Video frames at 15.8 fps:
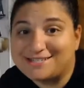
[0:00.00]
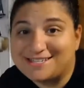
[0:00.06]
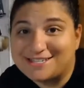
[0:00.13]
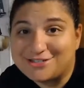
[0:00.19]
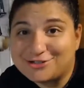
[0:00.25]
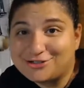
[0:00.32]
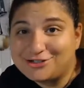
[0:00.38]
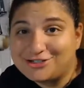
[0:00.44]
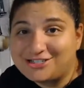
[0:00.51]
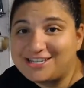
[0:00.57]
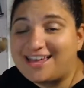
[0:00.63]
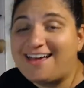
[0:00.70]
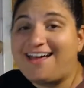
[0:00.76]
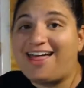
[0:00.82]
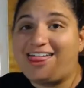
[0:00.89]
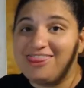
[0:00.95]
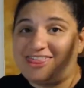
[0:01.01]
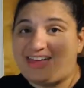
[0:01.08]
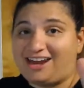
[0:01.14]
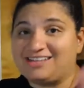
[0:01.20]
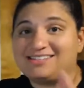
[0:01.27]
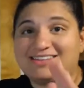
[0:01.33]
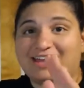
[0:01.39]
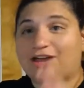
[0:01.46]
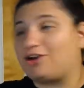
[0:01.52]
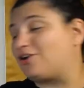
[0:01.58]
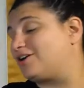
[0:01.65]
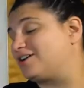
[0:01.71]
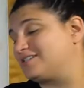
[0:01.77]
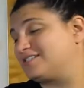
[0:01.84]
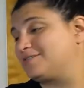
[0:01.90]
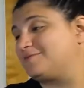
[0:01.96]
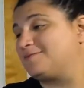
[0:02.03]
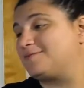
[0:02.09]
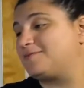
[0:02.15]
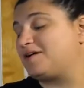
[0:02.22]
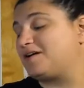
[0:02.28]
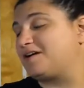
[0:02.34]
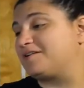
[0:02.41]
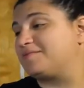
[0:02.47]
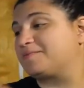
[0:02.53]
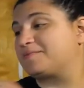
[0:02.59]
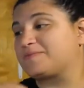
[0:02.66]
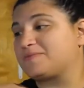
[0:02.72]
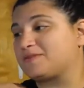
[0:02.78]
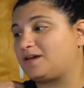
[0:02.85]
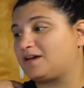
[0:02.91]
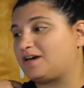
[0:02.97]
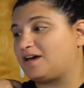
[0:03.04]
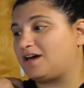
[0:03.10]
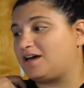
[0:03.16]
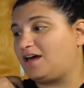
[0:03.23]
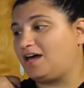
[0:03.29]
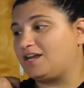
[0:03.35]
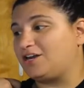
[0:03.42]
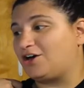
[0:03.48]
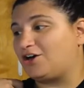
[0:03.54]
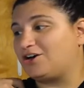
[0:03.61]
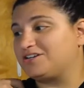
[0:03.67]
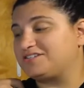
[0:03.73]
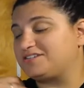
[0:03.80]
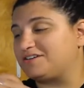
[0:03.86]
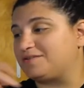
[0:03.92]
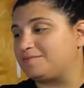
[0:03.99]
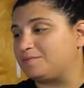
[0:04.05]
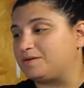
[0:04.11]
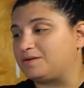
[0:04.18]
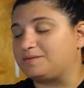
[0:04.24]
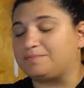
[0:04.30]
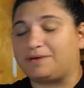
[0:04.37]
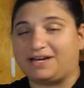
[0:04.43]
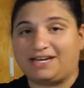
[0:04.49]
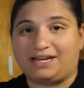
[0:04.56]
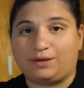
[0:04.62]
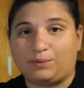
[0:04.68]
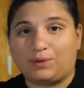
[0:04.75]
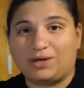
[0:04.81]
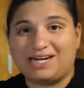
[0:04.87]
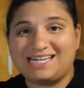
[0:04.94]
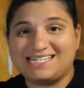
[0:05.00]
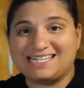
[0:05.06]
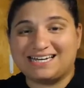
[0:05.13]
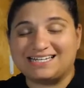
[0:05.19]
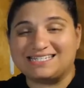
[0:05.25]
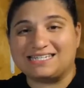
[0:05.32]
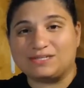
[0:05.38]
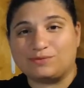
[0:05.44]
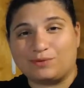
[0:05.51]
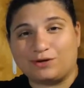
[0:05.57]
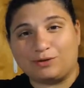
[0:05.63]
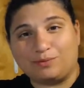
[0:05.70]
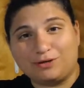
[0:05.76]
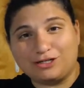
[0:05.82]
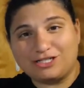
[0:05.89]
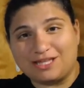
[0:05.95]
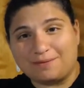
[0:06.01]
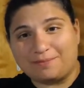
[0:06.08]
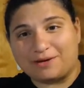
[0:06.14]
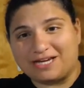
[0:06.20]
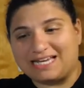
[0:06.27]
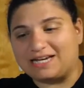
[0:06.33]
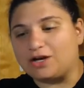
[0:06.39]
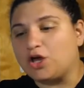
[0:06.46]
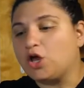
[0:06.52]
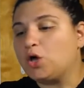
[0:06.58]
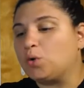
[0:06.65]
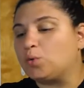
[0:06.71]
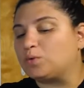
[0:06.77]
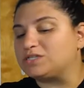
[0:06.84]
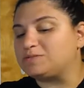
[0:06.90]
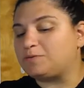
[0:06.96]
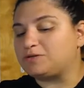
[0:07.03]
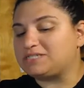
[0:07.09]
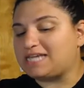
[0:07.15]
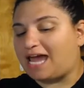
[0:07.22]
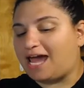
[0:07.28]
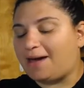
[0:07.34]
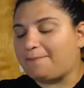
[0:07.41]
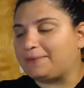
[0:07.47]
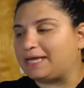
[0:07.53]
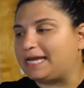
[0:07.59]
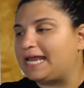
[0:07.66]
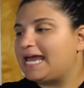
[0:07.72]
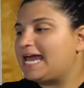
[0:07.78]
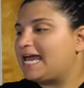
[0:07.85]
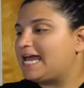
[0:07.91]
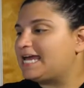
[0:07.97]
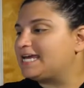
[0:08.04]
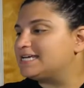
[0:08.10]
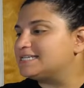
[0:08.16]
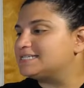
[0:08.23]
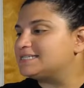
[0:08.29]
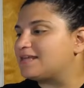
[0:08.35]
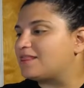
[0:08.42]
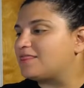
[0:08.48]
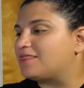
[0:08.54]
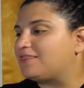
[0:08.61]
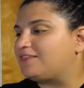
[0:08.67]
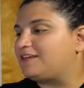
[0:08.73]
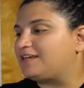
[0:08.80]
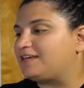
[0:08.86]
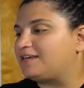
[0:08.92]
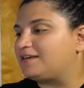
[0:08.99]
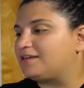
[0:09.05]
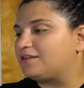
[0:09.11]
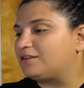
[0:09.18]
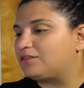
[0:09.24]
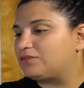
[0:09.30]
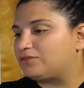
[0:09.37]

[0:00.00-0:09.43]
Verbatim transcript: scissors. That is like an awesome um, an awesome button. What it does is when you push that button, what's supposed to happen is the